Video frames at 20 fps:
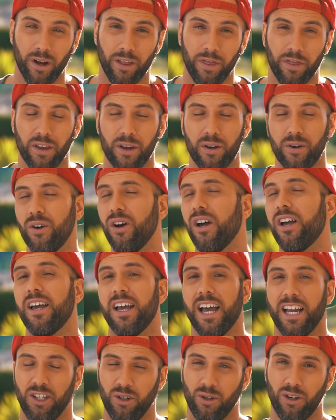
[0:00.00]
with you
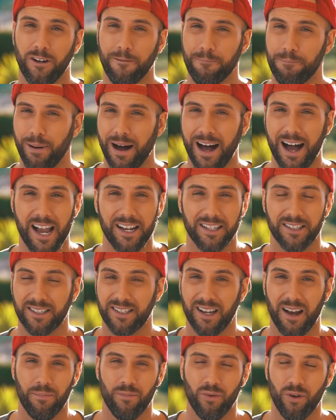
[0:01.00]
and you can buy
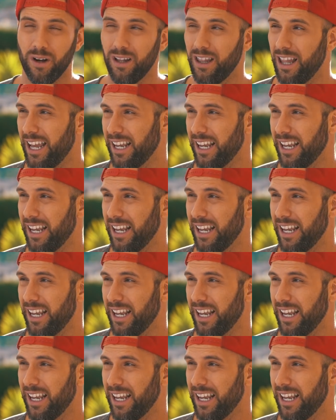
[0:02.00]
somewhere,